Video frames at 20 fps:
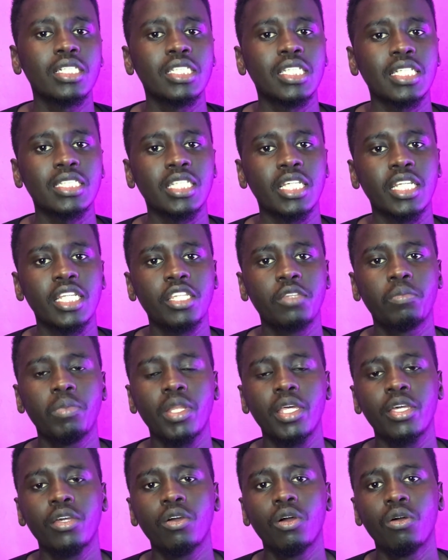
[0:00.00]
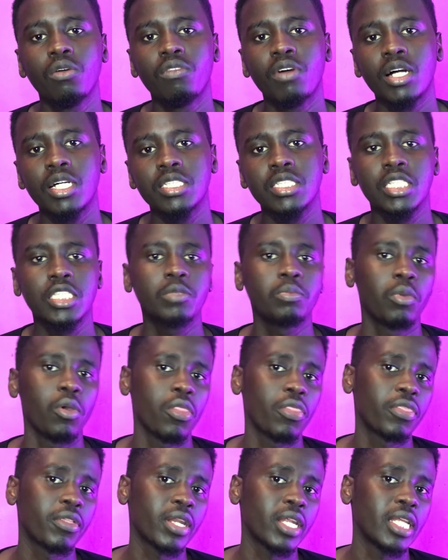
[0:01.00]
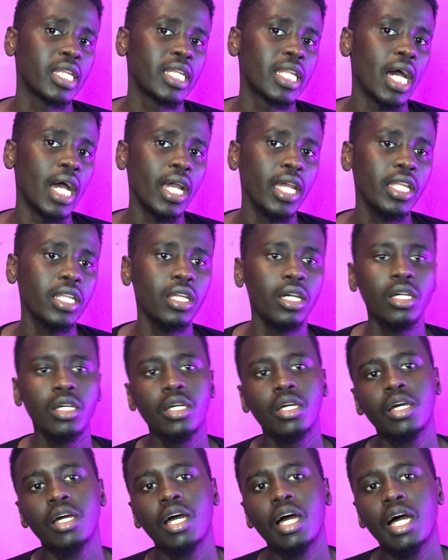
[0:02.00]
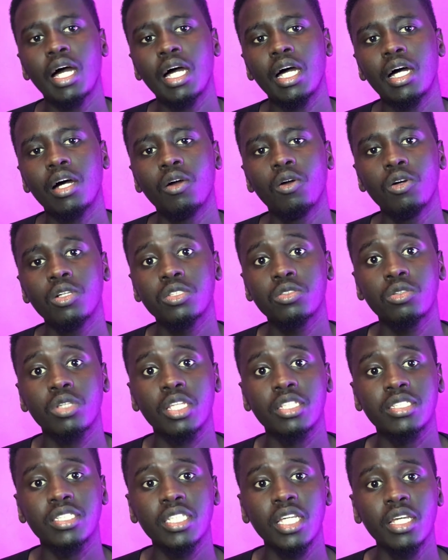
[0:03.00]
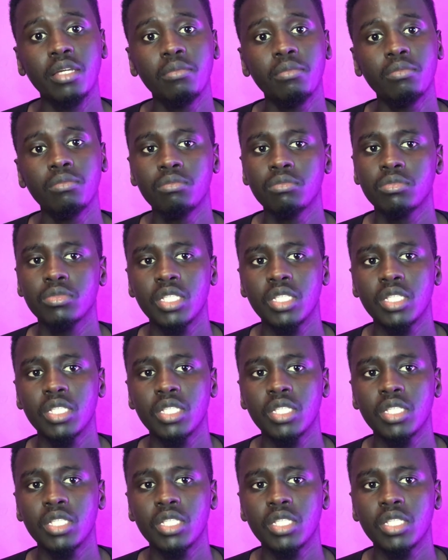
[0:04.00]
It has a display of 6.39. Also the same